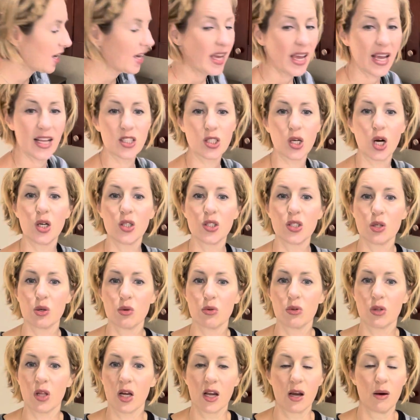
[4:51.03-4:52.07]
It's
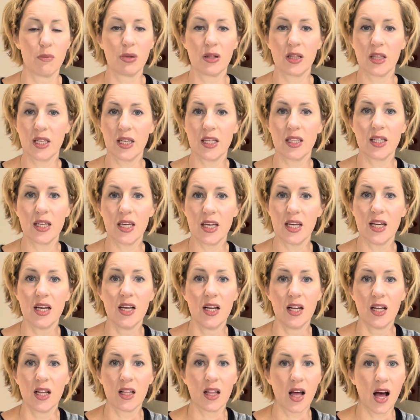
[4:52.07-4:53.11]
also completely
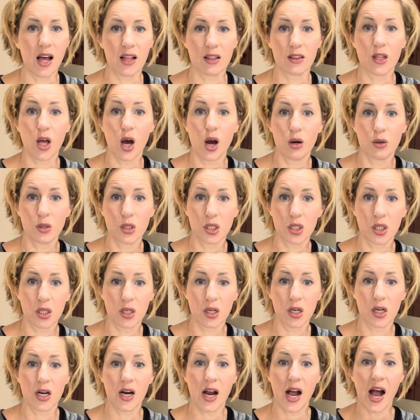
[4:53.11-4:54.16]
low
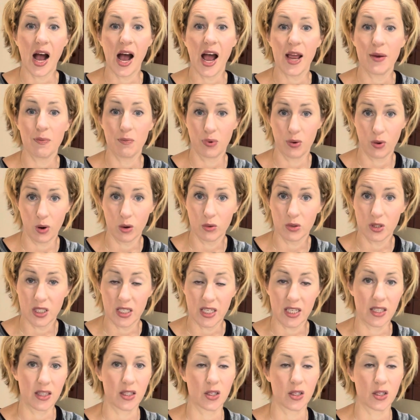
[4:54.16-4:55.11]
sugar, high protein.